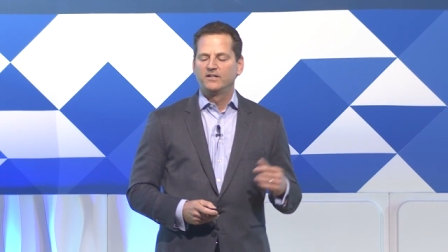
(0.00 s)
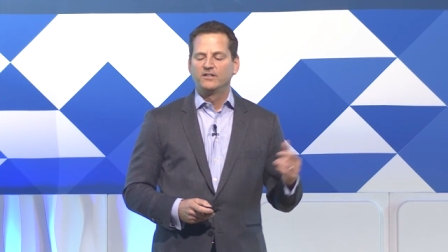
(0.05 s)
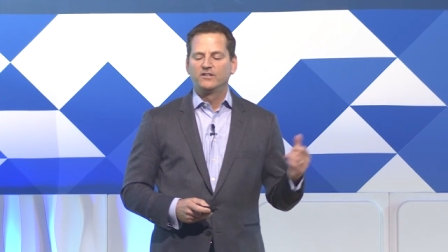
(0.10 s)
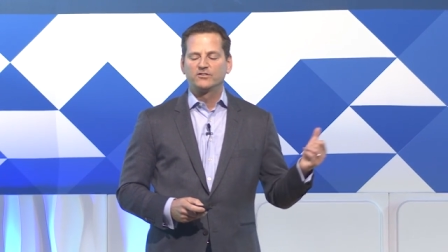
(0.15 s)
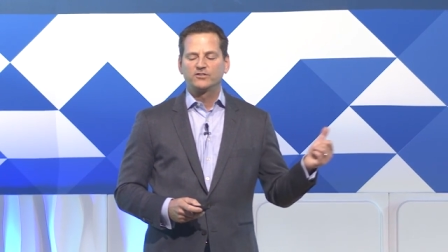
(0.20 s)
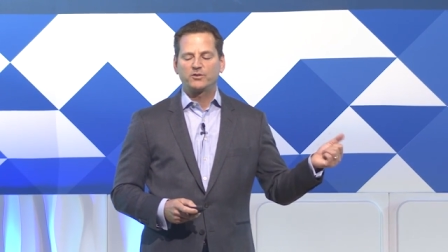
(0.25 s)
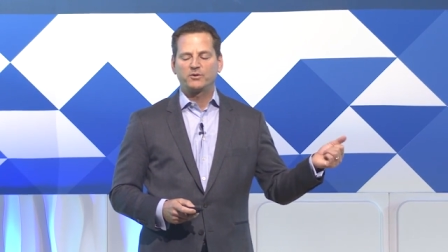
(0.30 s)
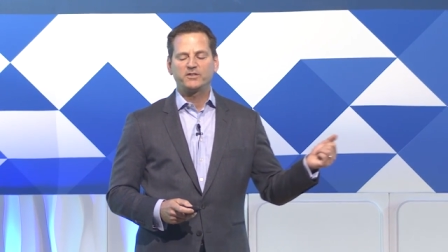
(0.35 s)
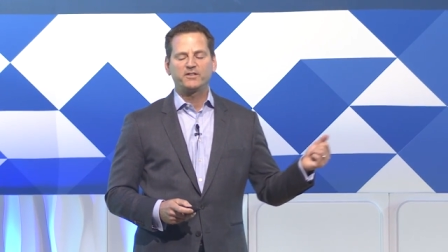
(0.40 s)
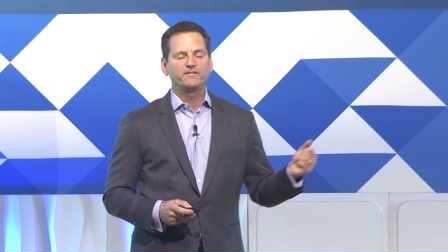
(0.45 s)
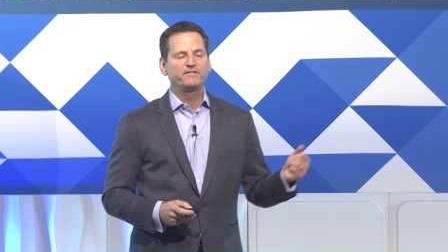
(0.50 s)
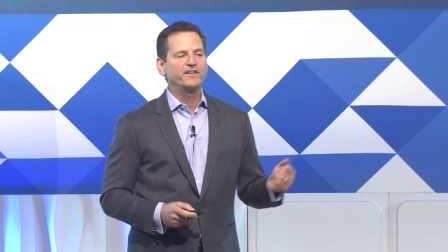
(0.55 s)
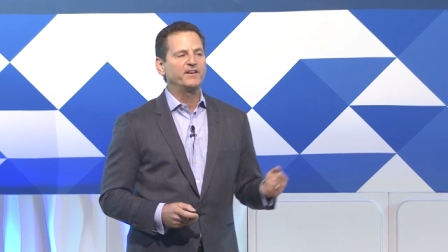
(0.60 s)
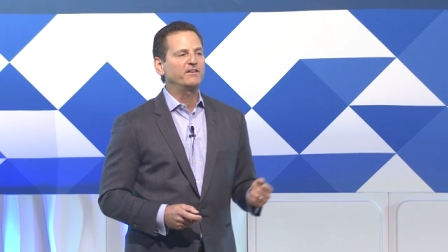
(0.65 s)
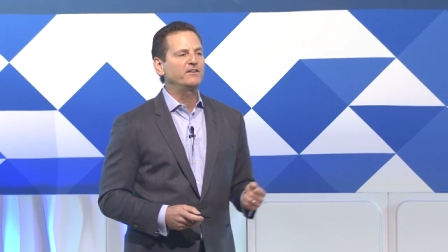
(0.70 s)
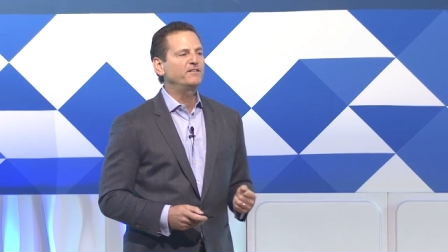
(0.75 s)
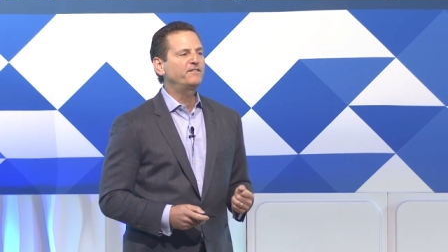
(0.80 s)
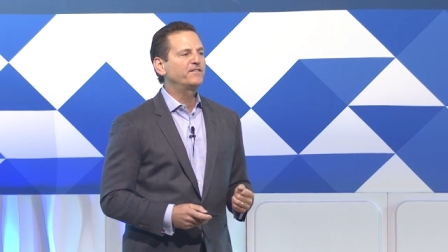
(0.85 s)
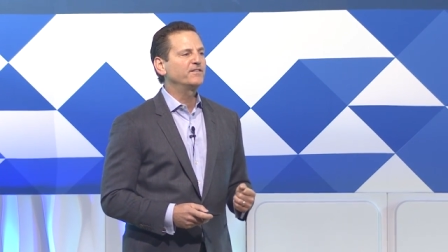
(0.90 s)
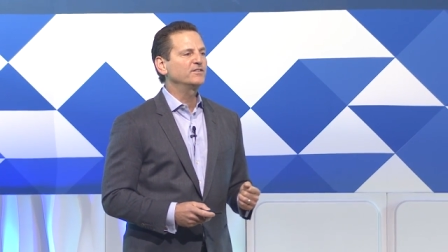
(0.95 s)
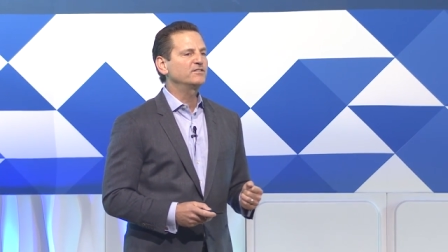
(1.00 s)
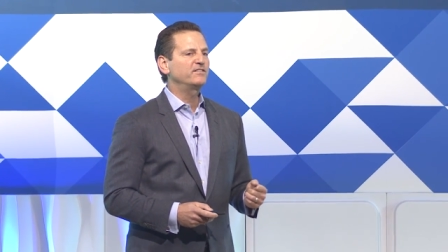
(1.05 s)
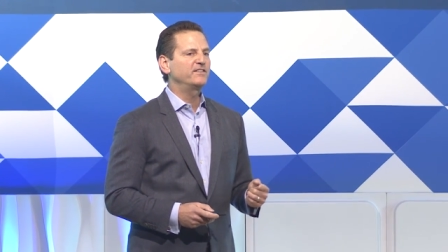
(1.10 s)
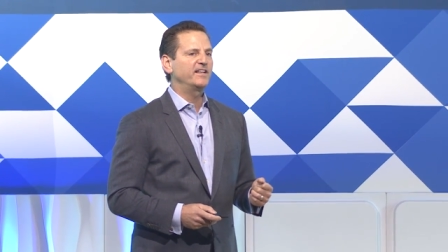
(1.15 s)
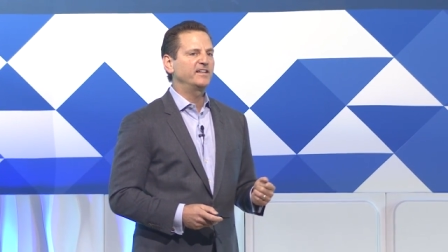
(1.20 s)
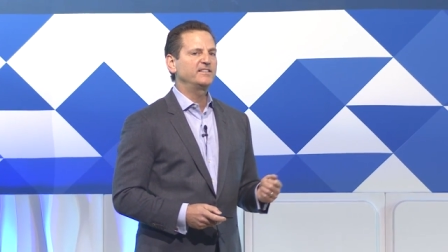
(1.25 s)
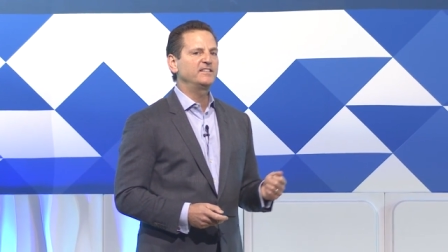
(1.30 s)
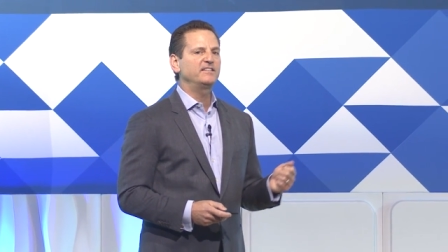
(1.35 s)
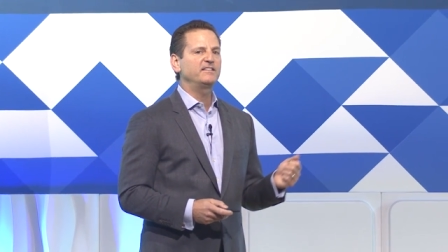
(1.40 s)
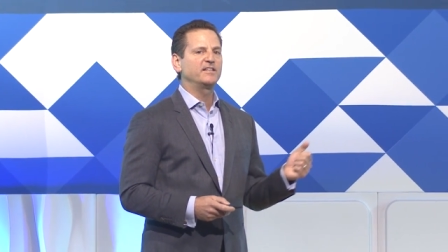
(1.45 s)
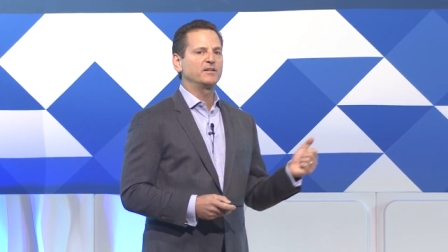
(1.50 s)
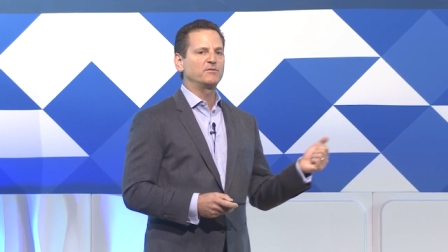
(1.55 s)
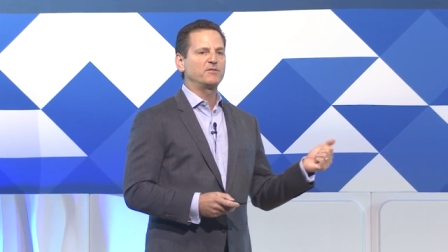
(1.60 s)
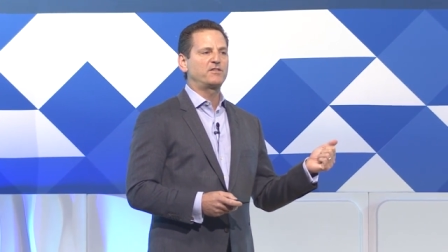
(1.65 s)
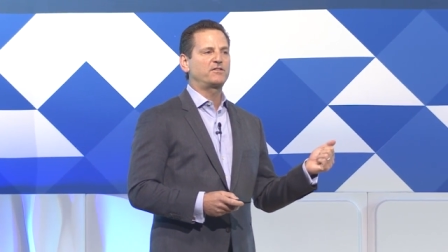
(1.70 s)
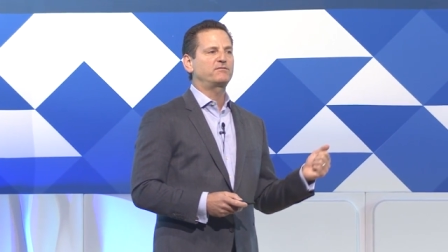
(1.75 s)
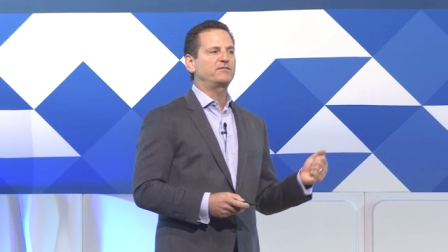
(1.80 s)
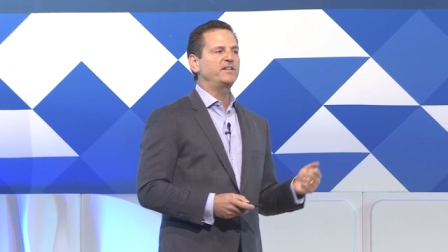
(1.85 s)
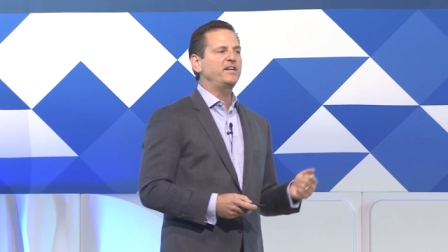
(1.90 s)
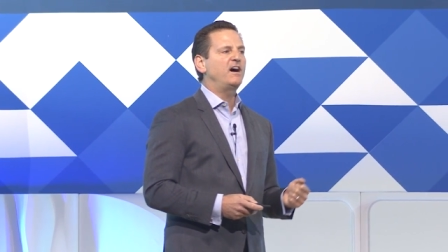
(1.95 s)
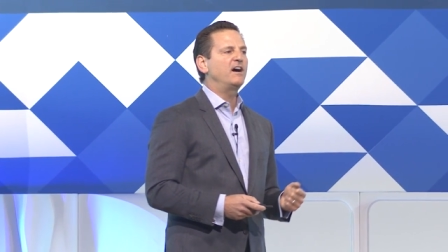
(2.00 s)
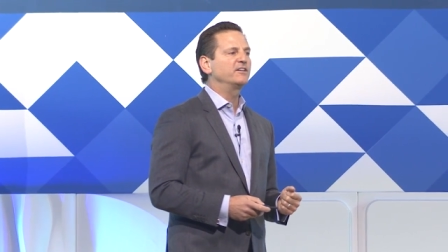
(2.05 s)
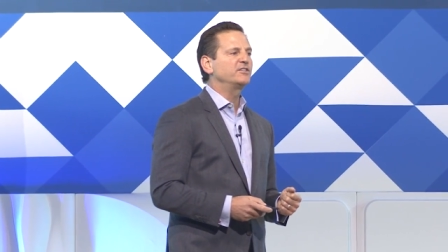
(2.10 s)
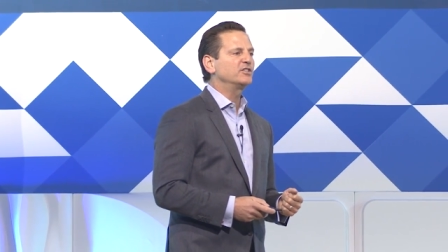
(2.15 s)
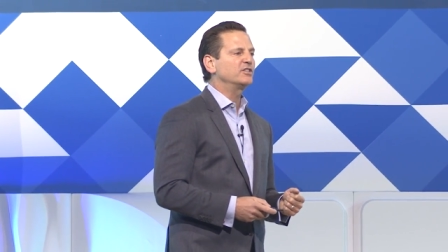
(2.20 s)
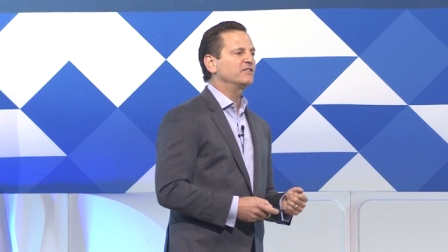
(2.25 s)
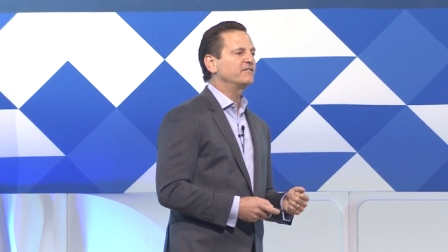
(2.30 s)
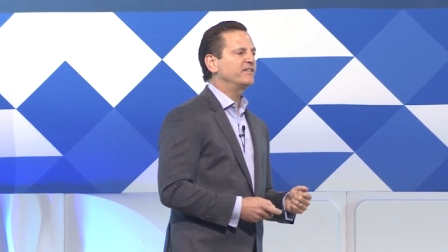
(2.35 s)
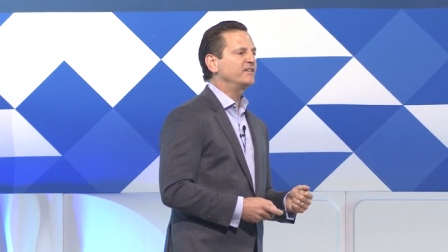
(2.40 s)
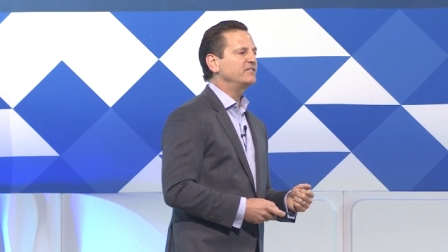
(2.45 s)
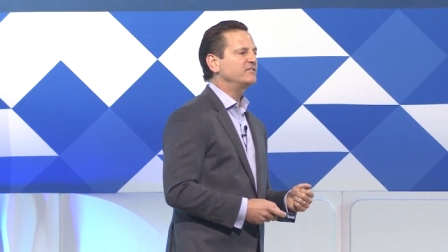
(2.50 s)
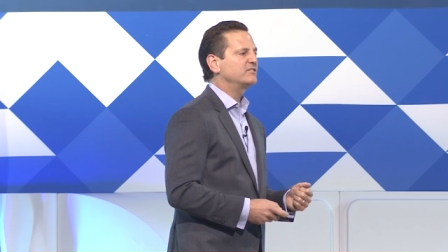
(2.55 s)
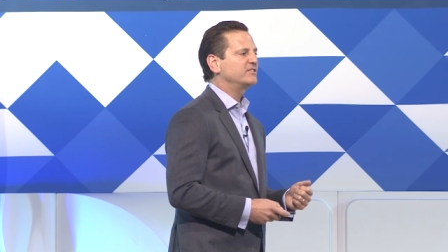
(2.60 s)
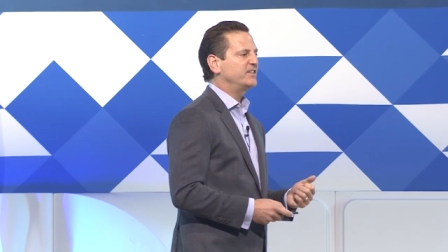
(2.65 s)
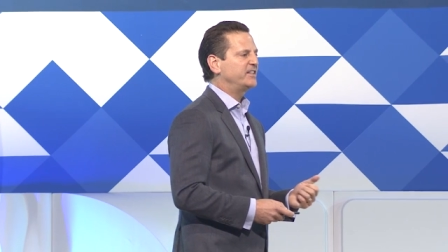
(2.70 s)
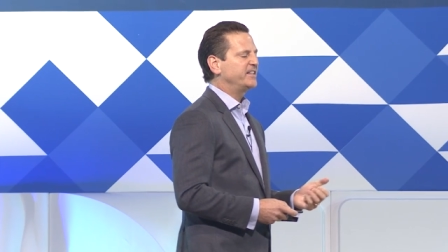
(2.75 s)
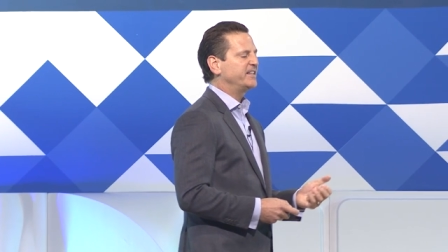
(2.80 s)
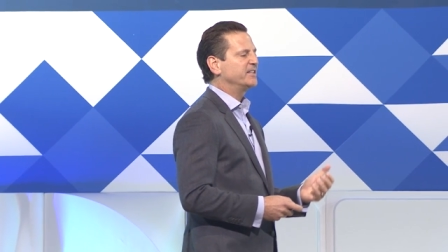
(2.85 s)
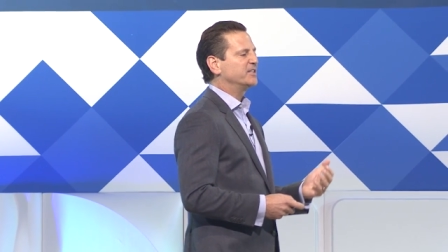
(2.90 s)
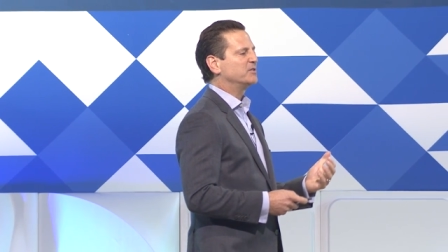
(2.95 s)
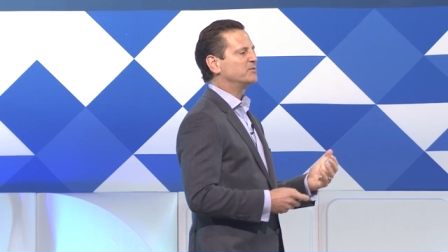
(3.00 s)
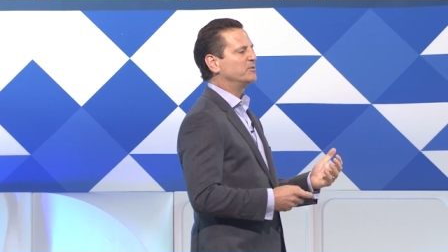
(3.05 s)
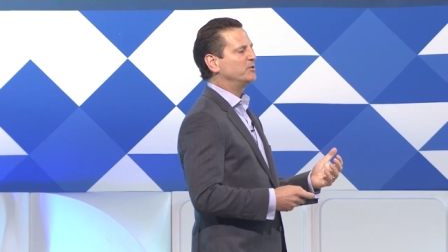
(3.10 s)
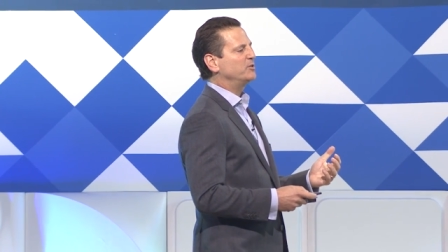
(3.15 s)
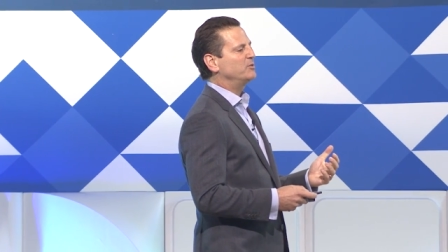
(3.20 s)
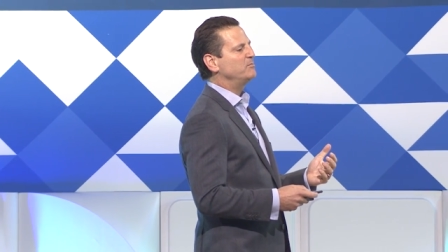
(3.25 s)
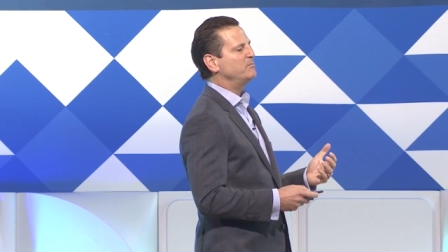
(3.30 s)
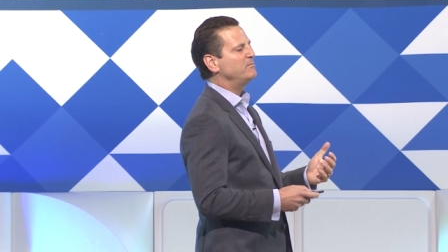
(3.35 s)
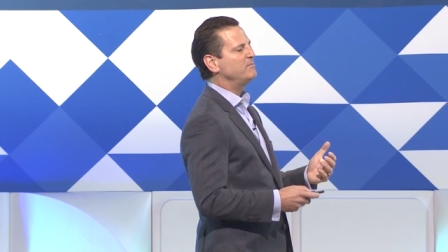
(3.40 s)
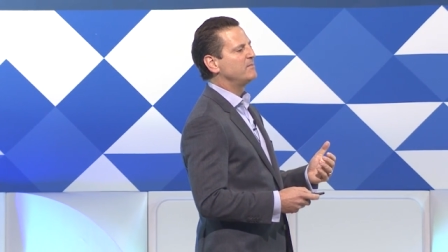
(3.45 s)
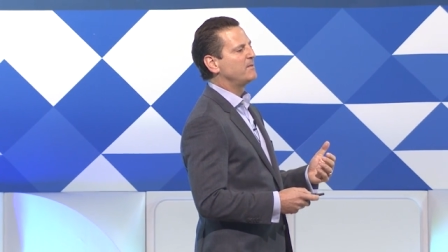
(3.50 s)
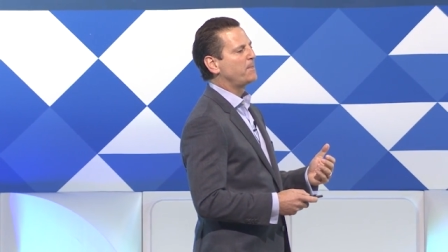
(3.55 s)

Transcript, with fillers: So at the very first LendIt, there were 300 of us sitting in a room